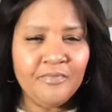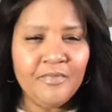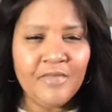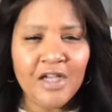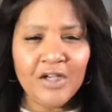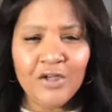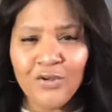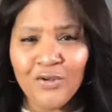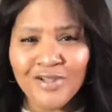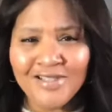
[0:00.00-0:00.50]

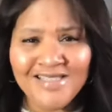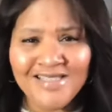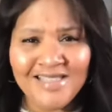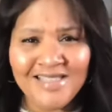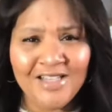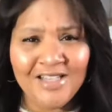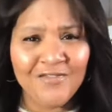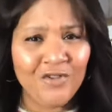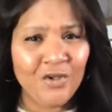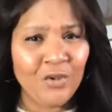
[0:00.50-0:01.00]

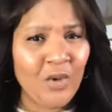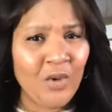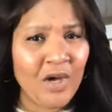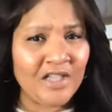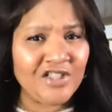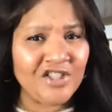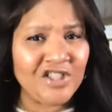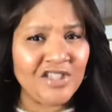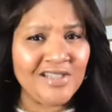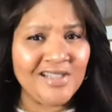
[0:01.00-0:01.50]
Chrissy, if you're
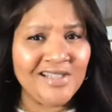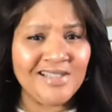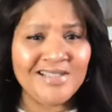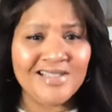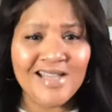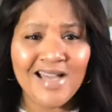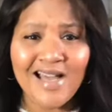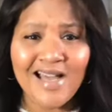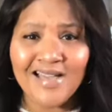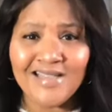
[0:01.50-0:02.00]
watching
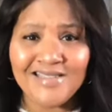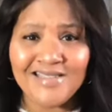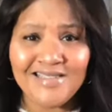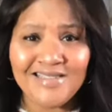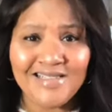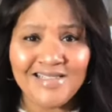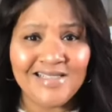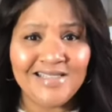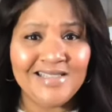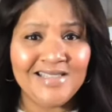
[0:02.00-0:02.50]
this, I
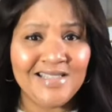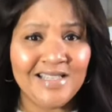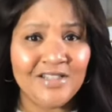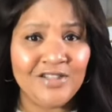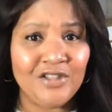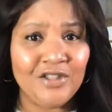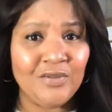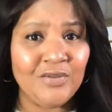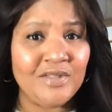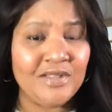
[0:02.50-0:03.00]
did
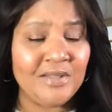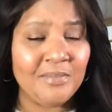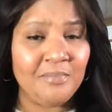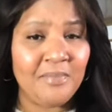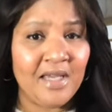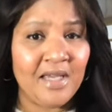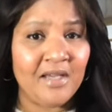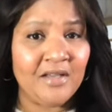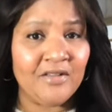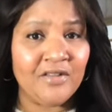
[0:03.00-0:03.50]
send you
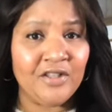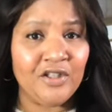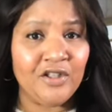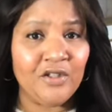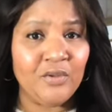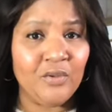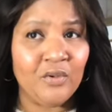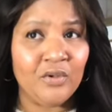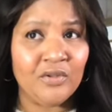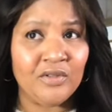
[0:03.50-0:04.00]
some mail that
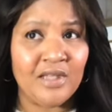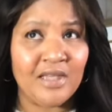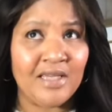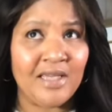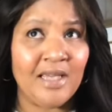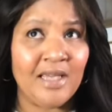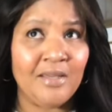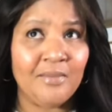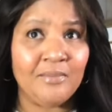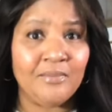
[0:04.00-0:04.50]
you were, that
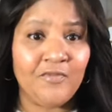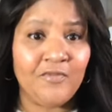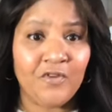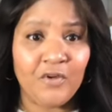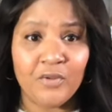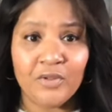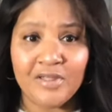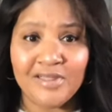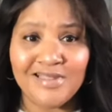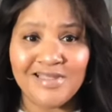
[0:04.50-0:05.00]
came
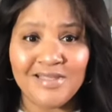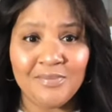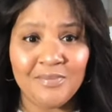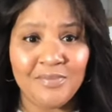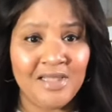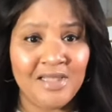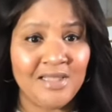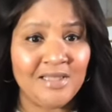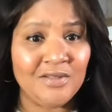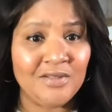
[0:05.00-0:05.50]
forwarded to
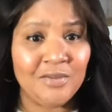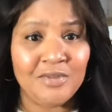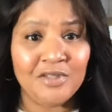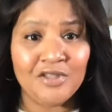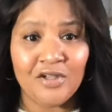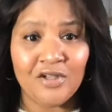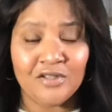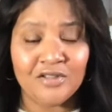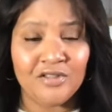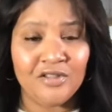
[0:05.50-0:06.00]
me. So I'm
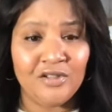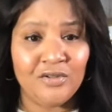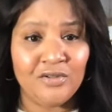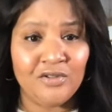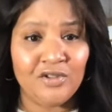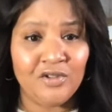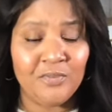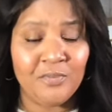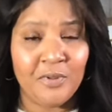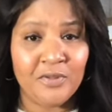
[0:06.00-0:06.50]
going to talk to the
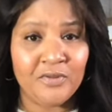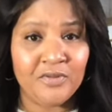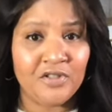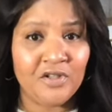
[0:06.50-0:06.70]
YouTube post